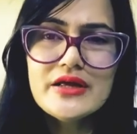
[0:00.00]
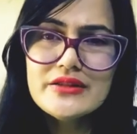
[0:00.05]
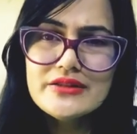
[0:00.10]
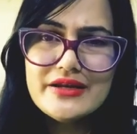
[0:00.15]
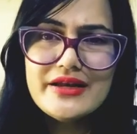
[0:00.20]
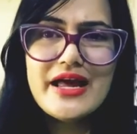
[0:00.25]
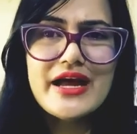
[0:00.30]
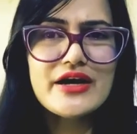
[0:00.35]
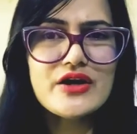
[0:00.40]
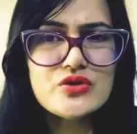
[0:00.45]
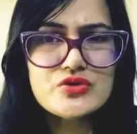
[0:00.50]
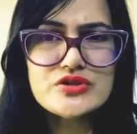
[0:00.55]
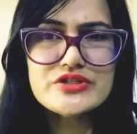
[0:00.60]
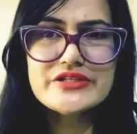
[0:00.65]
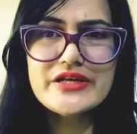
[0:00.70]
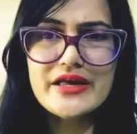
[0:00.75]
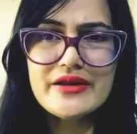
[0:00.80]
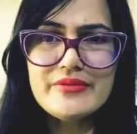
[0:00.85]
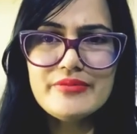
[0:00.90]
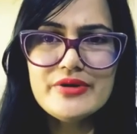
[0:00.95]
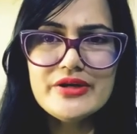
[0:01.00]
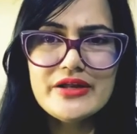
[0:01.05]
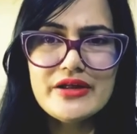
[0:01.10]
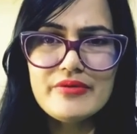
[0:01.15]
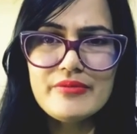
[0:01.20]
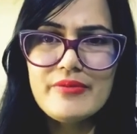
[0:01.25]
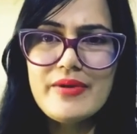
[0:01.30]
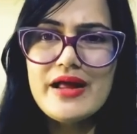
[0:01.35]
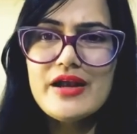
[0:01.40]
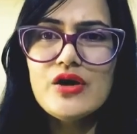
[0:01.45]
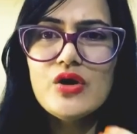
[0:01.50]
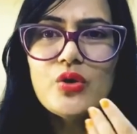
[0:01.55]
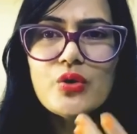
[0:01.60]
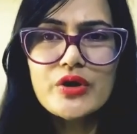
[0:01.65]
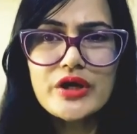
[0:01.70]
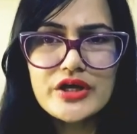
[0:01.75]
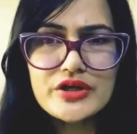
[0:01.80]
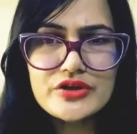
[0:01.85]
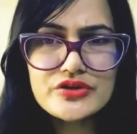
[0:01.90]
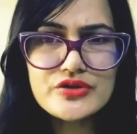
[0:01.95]
The diagnosis can be done by
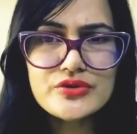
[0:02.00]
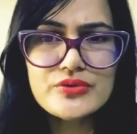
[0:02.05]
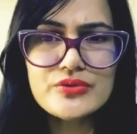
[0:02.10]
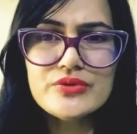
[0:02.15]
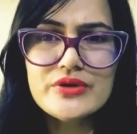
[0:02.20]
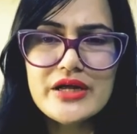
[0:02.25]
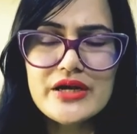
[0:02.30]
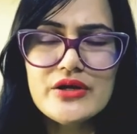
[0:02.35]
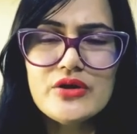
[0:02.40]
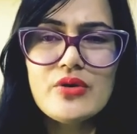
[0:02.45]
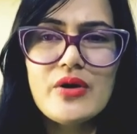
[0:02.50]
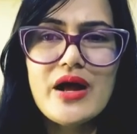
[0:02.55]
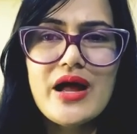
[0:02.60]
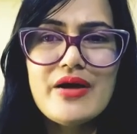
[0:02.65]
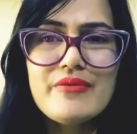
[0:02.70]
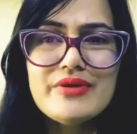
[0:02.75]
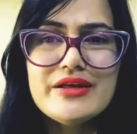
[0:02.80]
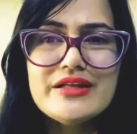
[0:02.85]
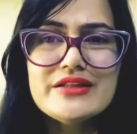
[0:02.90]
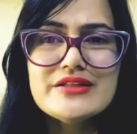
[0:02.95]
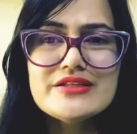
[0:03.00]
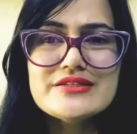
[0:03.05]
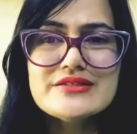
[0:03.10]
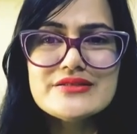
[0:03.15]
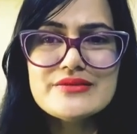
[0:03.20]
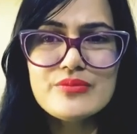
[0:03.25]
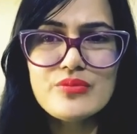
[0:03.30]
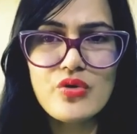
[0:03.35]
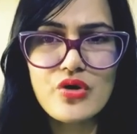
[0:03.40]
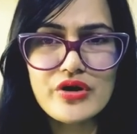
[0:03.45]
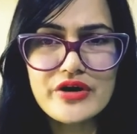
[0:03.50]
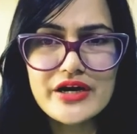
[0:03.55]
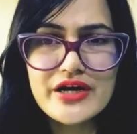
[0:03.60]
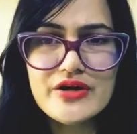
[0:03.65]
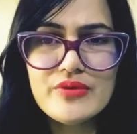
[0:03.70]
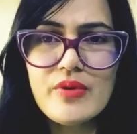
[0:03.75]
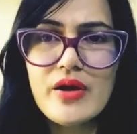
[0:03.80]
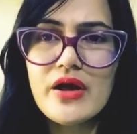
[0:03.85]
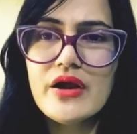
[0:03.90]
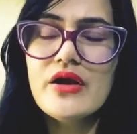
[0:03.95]
looking through that you are having this
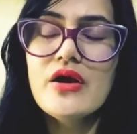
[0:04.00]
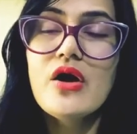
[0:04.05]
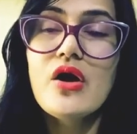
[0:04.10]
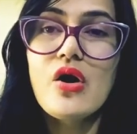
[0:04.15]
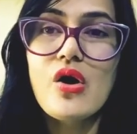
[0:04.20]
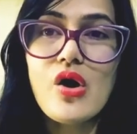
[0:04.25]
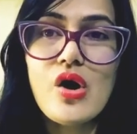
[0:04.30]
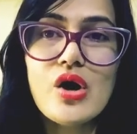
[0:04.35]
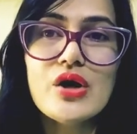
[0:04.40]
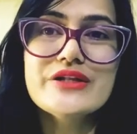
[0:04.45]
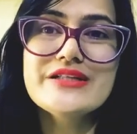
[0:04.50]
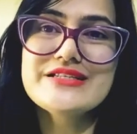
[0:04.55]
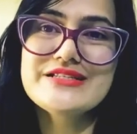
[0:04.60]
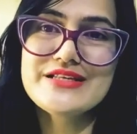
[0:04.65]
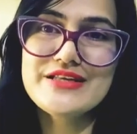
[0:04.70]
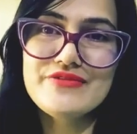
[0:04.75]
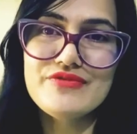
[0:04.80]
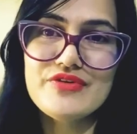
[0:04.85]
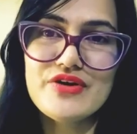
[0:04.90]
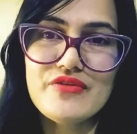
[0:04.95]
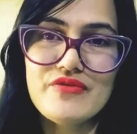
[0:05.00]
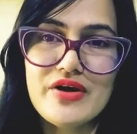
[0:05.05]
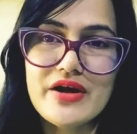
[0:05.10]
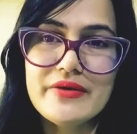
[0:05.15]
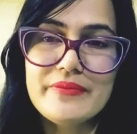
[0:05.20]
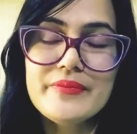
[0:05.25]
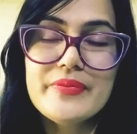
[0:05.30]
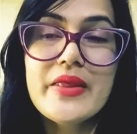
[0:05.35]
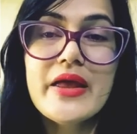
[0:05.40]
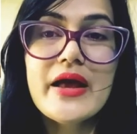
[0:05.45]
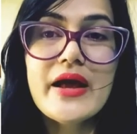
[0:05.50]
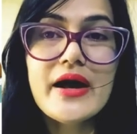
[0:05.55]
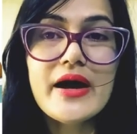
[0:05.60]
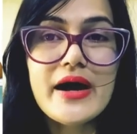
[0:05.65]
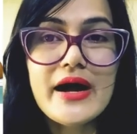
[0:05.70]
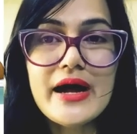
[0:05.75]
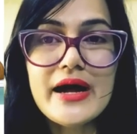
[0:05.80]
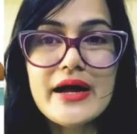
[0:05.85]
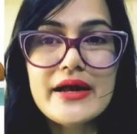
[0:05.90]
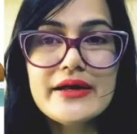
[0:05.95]
moderate one or the severe one.
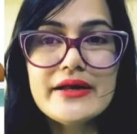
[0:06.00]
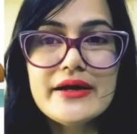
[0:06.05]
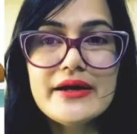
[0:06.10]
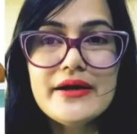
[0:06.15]
And